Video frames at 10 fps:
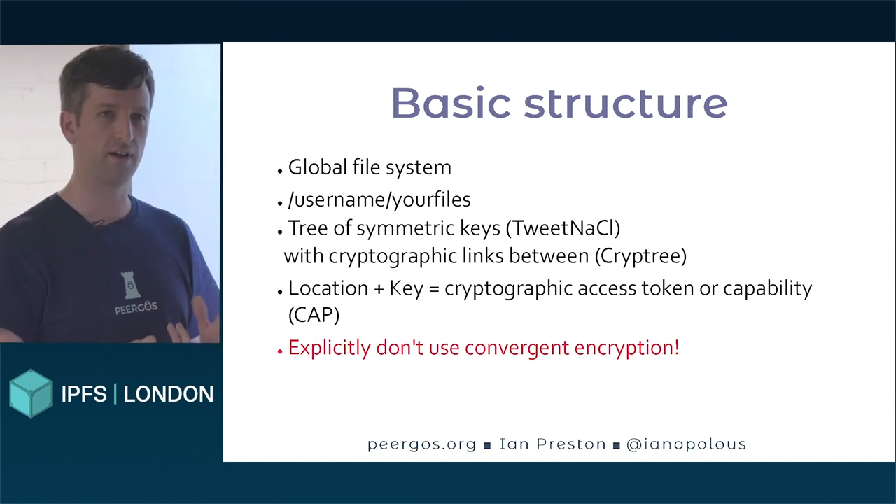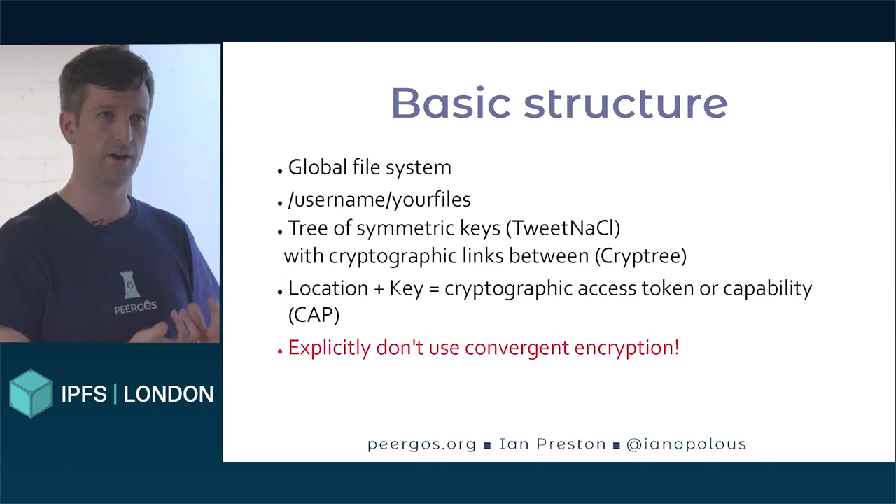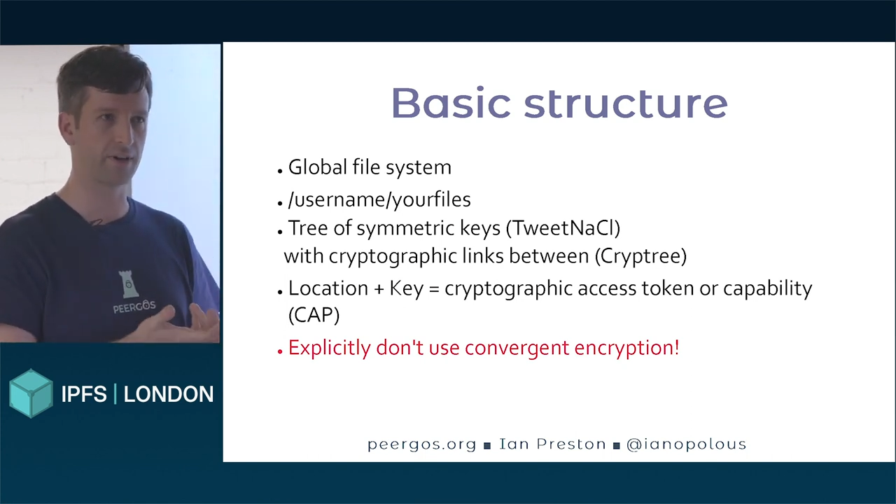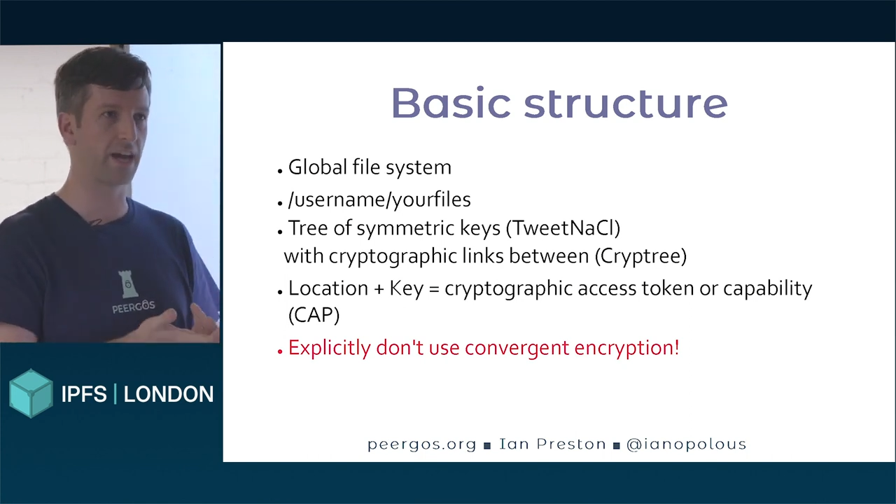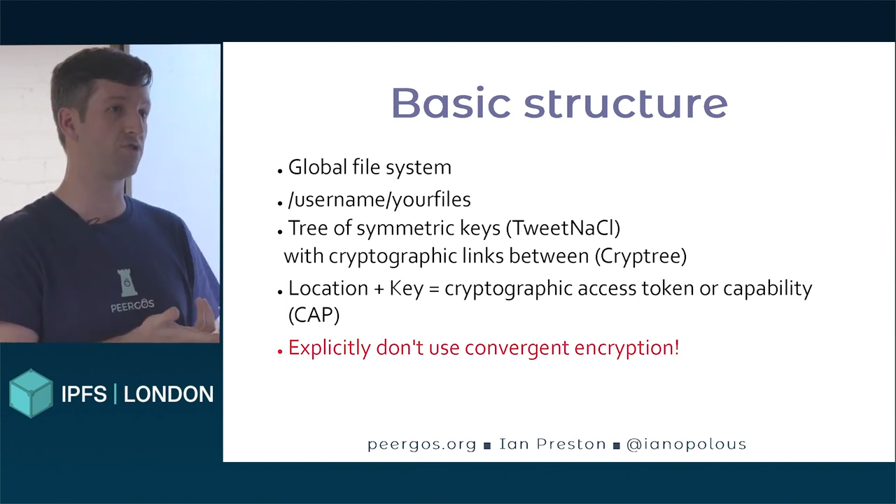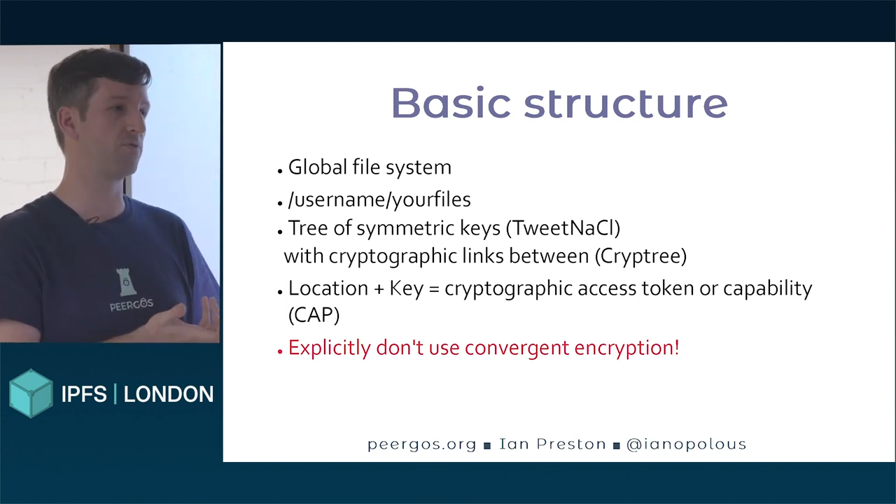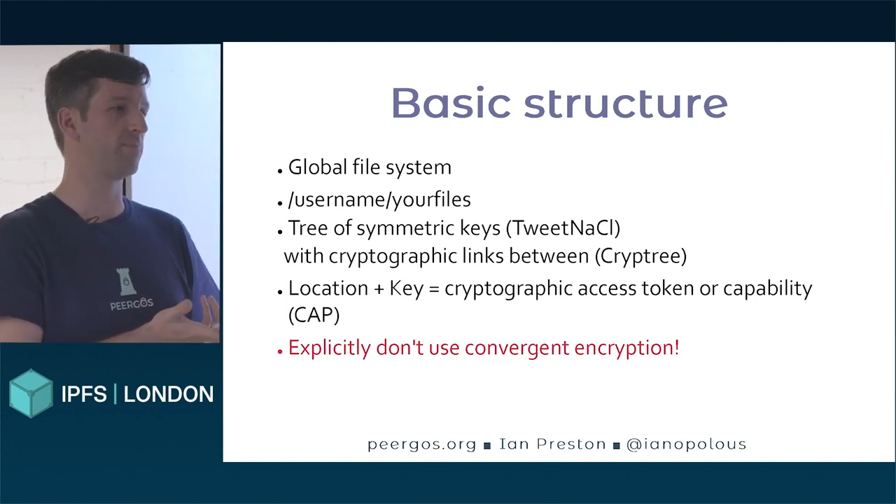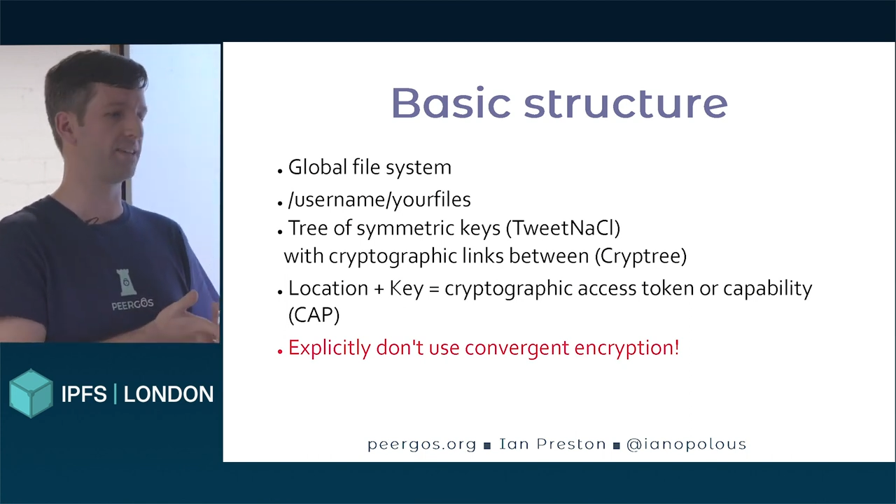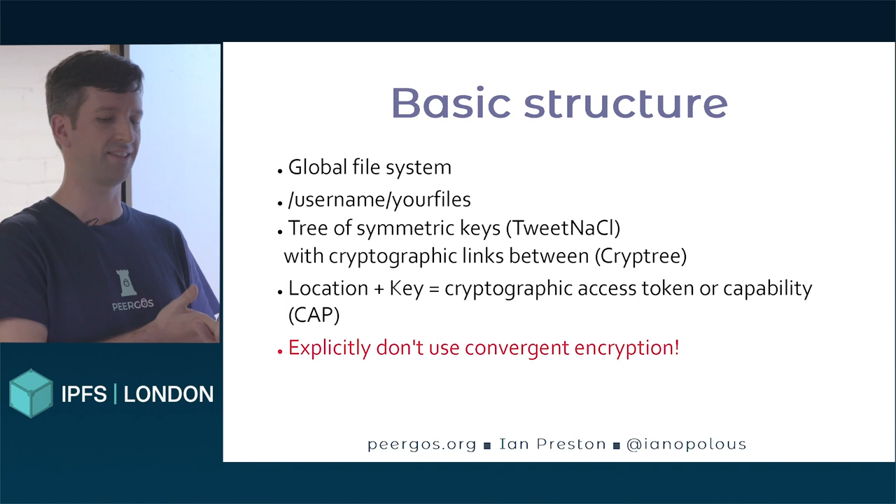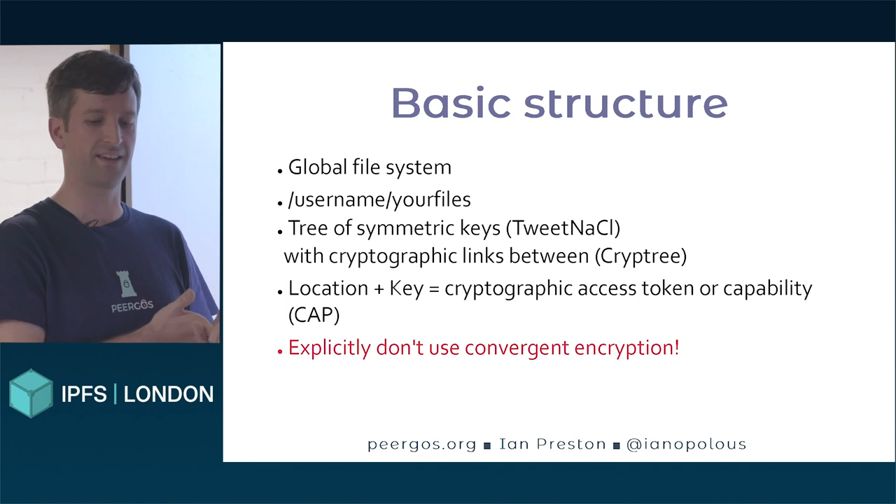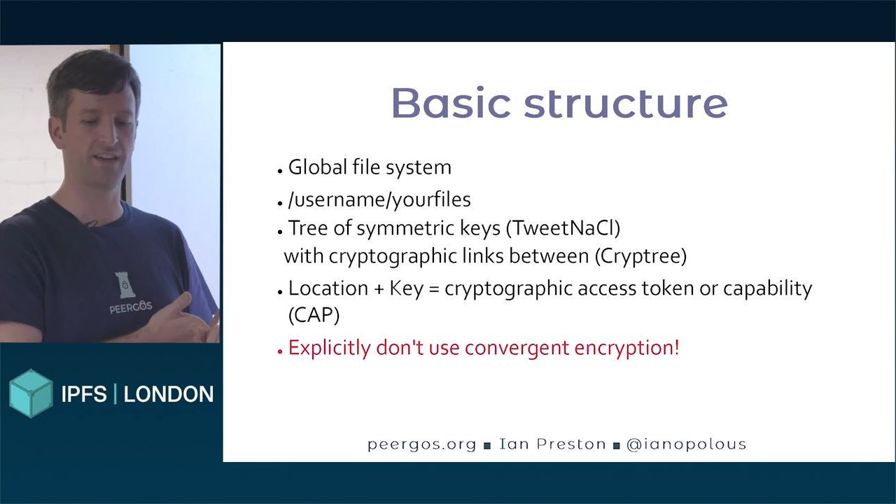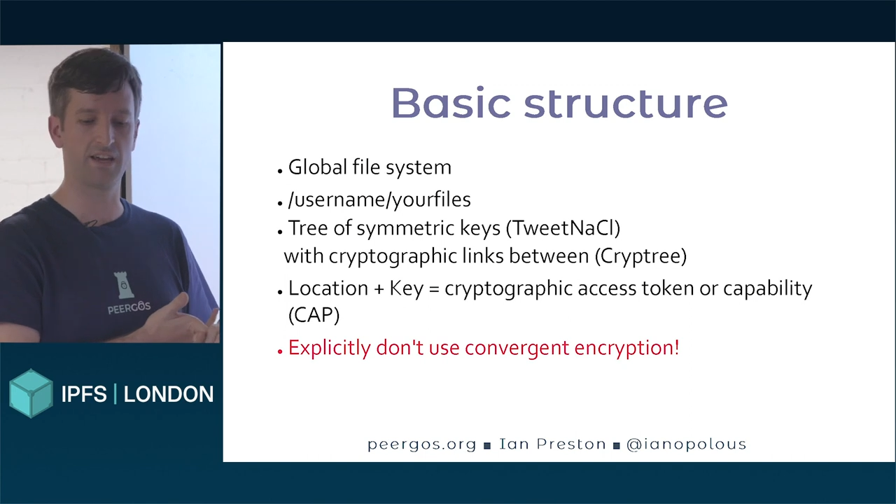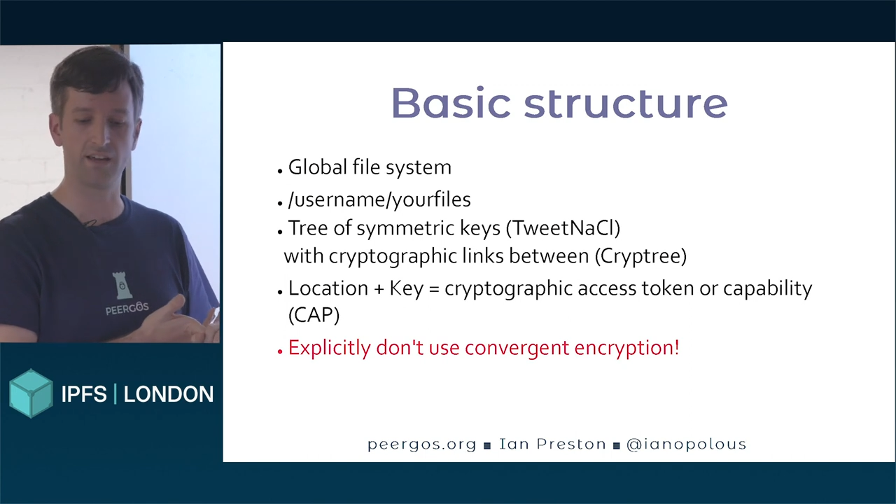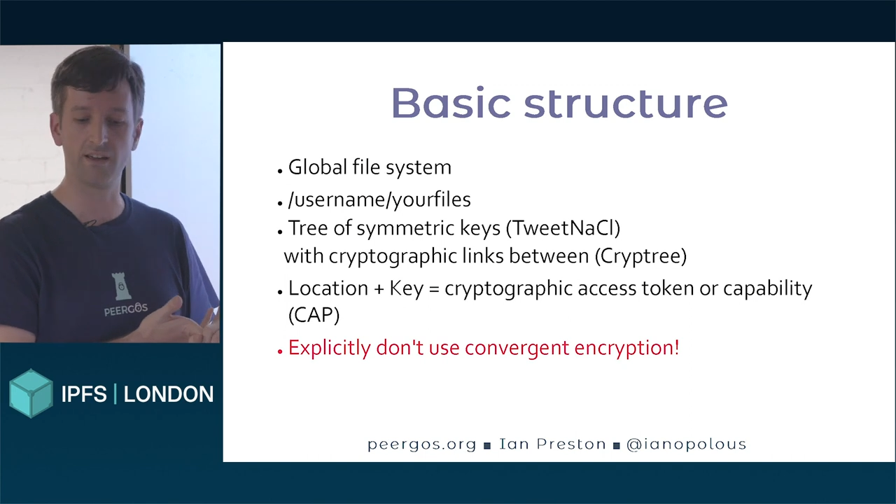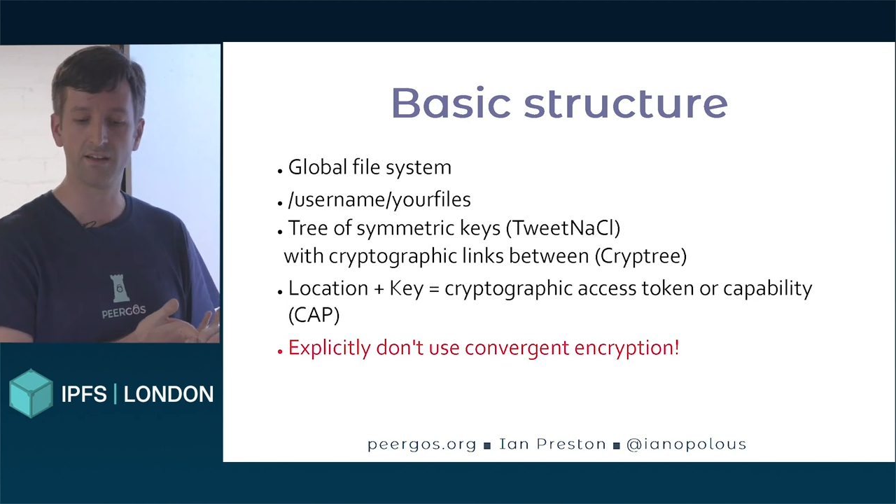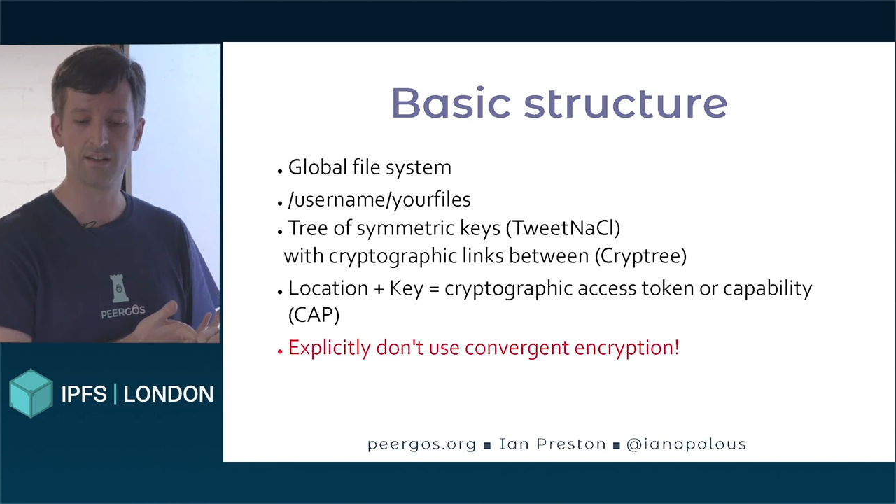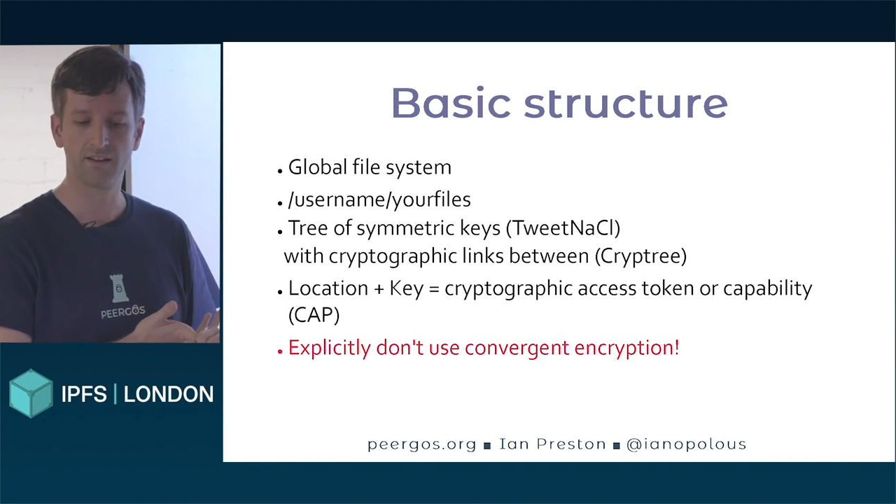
a location plus a key